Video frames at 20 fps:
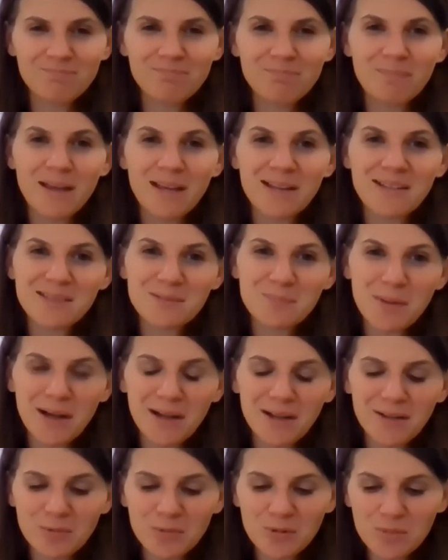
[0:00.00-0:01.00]
Meg
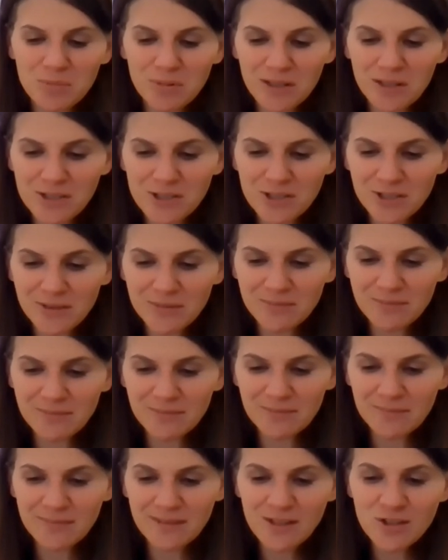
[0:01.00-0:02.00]
smiled with pleasure.
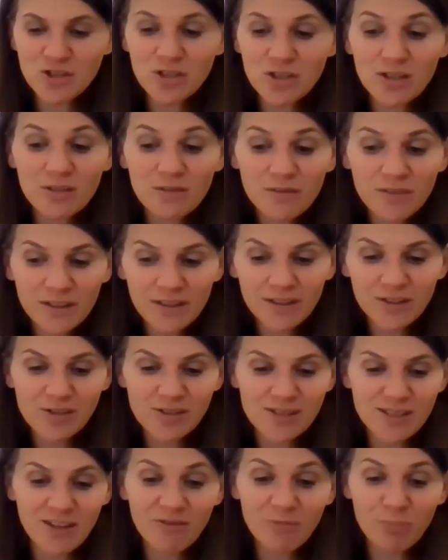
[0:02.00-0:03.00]
She could feel
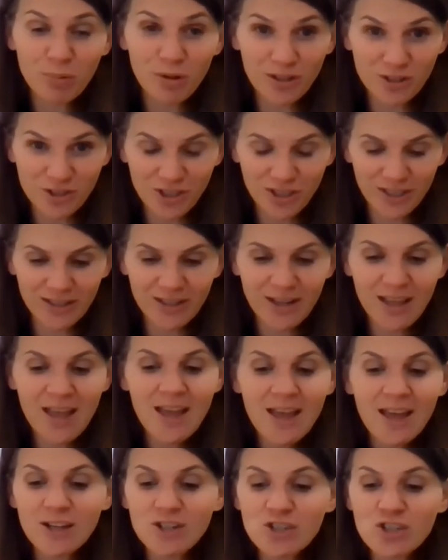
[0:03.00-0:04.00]
herself blushing,
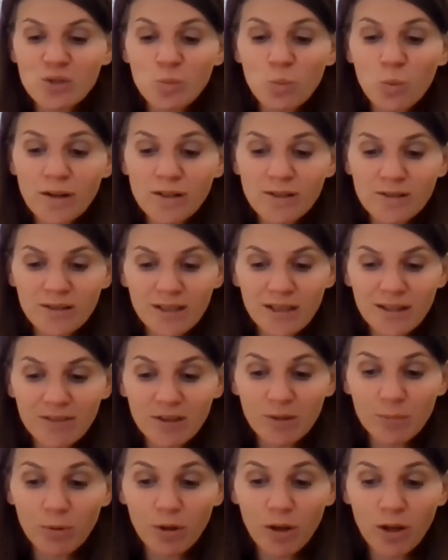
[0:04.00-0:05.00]
and she wondered if
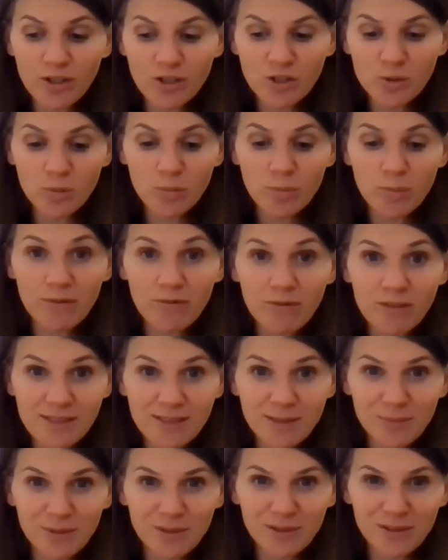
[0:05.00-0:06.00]
the blush would be
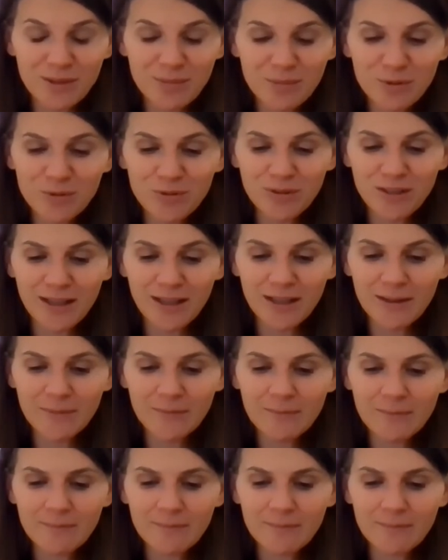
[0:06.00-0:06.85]
visible in the moonlight.